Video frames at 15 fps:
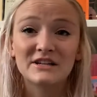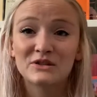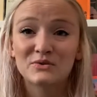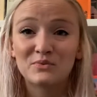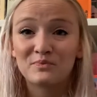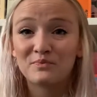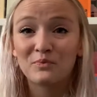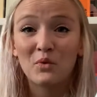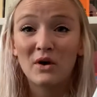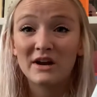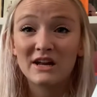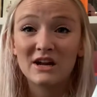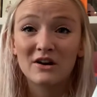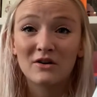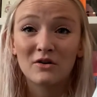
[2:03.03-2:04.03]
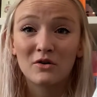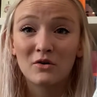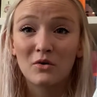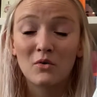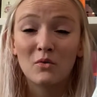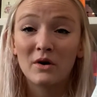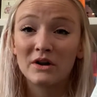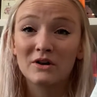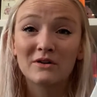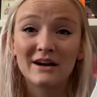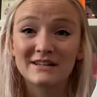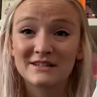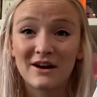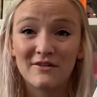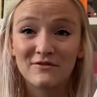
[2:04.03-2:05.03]
just want to hear what you
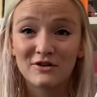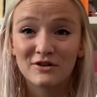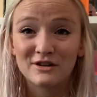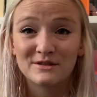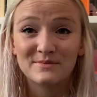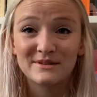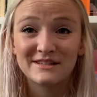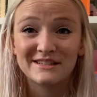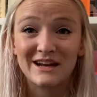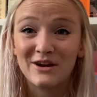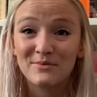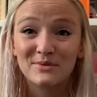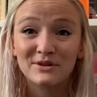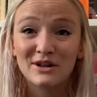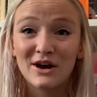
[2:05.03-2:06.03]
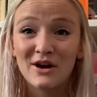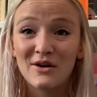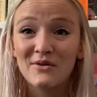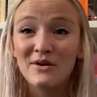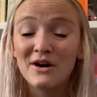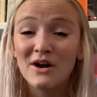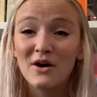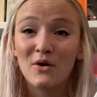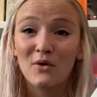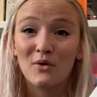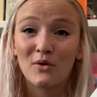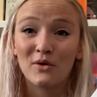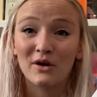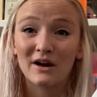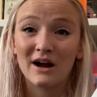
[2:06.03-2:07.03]
guys got for Christmas down below,
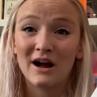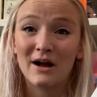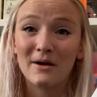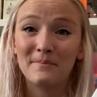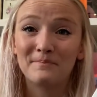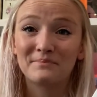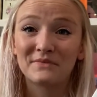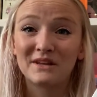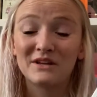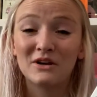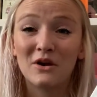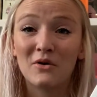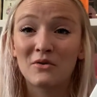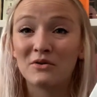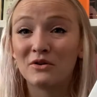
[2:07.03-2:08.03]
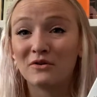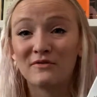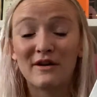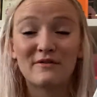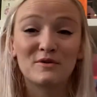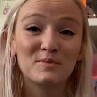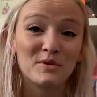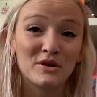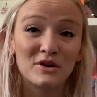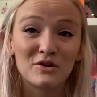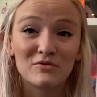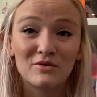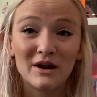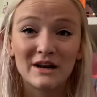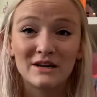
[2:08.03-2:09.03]
or you know, your favorite book you're
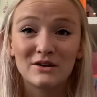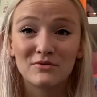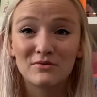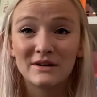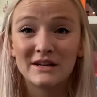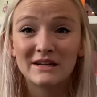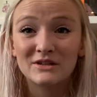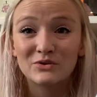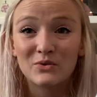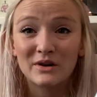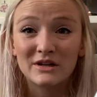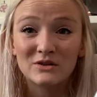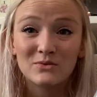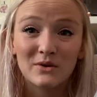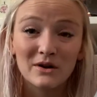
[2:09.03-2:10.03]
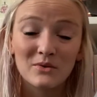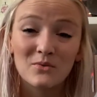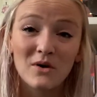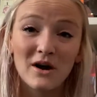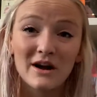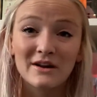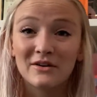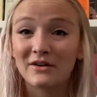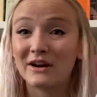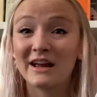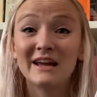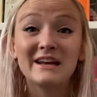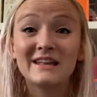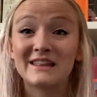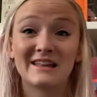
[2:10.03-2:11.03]
ready to read in 2021, or
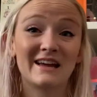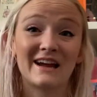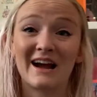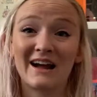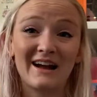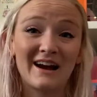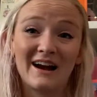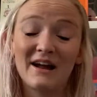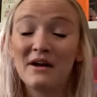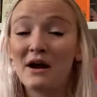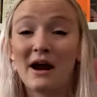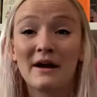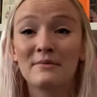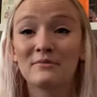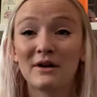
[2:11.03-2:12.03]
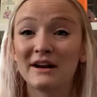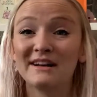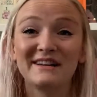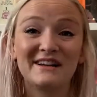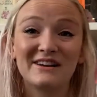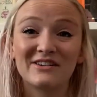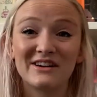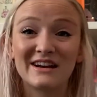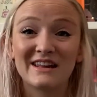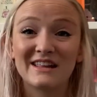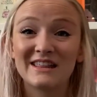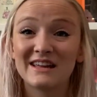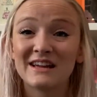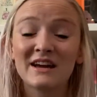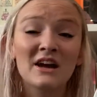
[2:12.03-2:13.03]
anything. I'm ready to hear
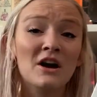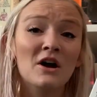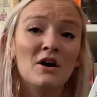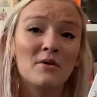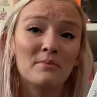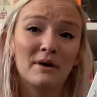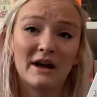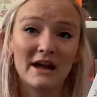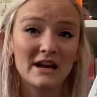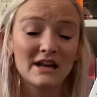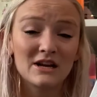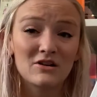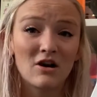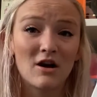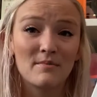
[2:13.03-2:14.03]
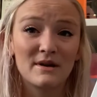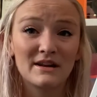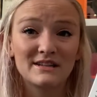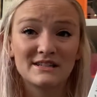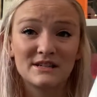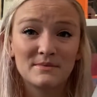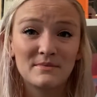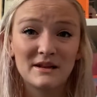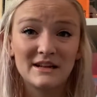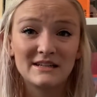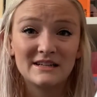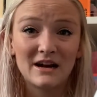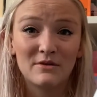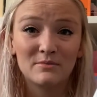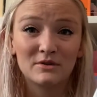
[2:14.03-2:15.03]
anything, but any comments submitted
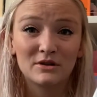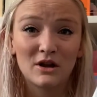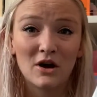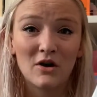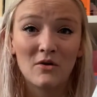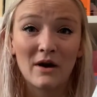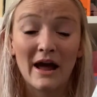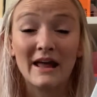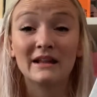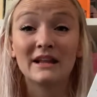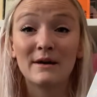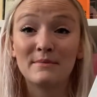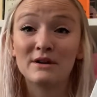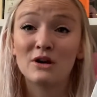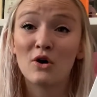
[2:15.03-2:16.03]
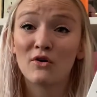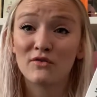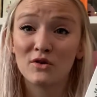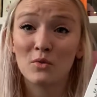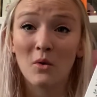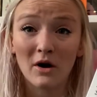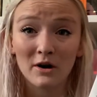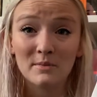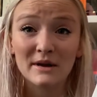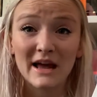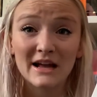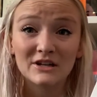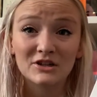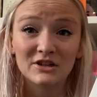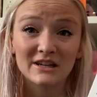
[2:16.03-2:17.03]
down below, and let me know if you want to be
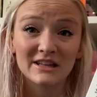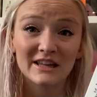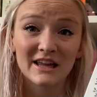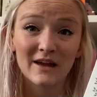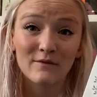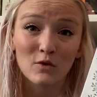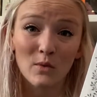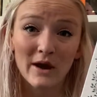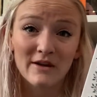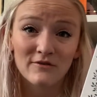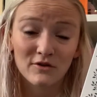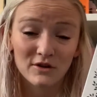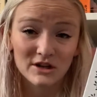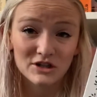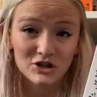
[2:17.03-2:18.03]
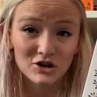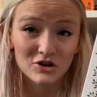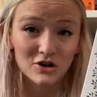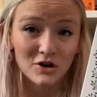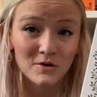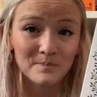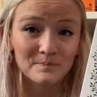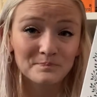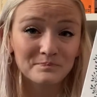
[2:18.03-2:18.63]
entered in the giveaway for this journal.